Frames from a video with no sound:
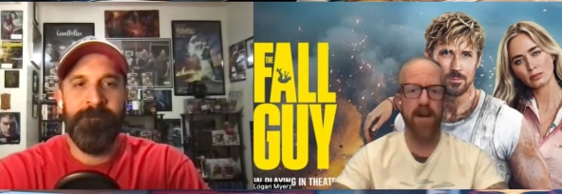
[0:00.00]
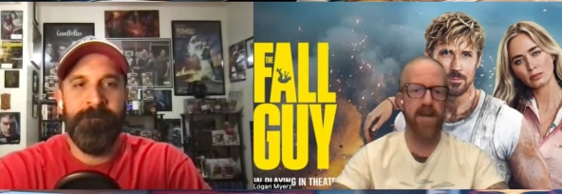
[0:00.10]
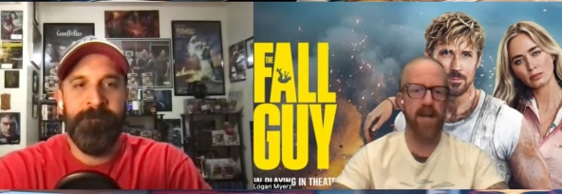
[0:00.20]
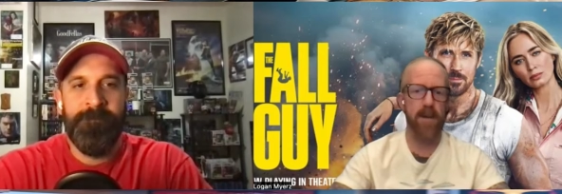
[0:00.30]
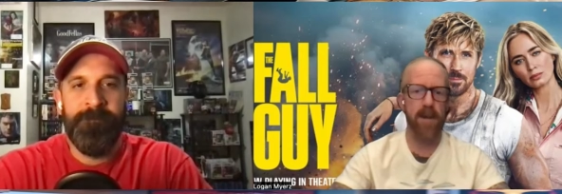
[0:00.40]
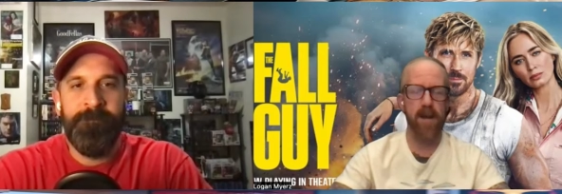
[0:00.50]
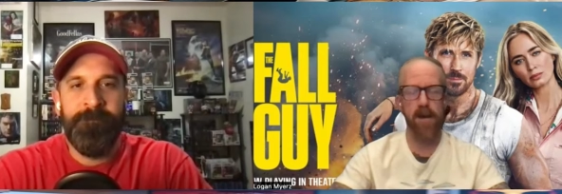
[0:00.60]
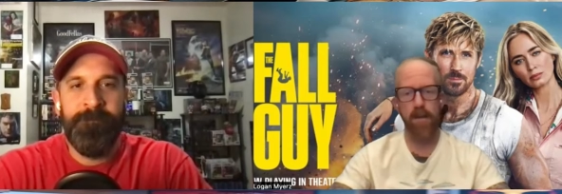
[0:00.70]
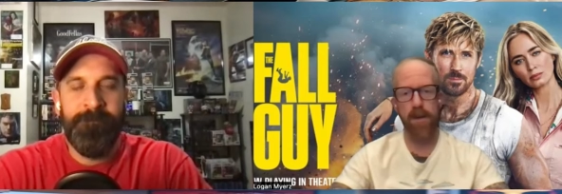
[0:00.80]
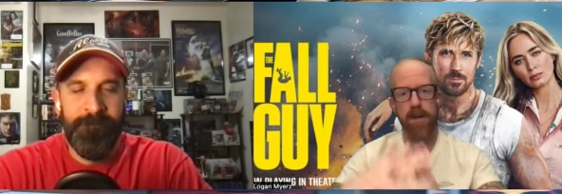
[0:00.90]
Speaker 1: he plays,
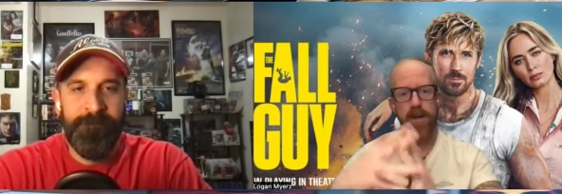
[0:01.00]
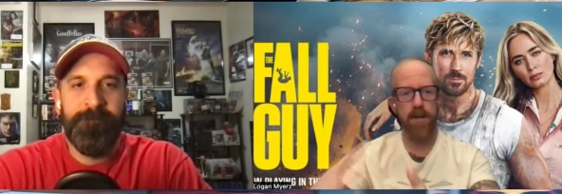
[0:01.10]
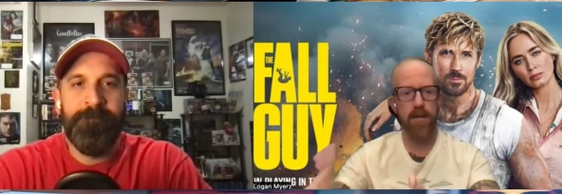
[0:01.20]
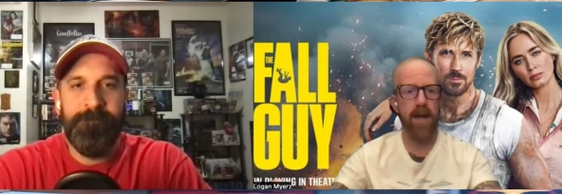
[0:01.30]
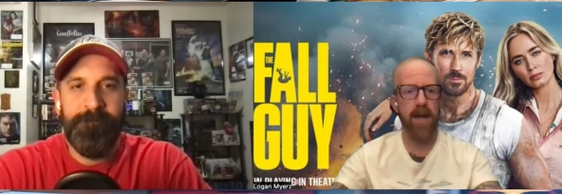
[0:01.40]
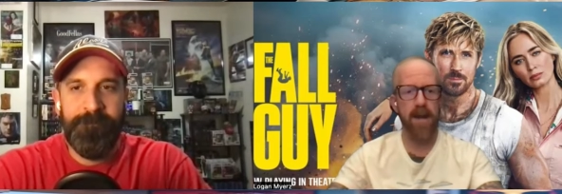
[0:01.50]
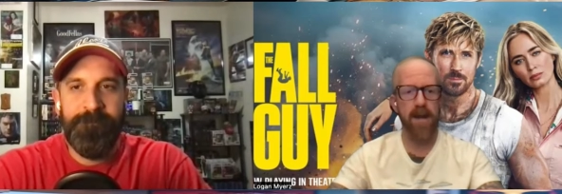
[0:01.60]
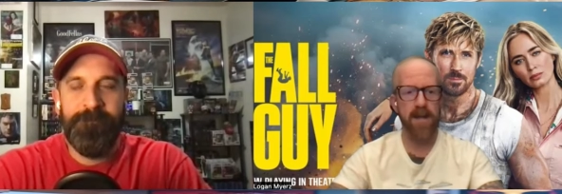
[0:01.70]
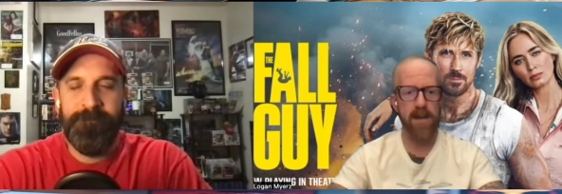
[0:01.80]
comedic all the way to dramatic.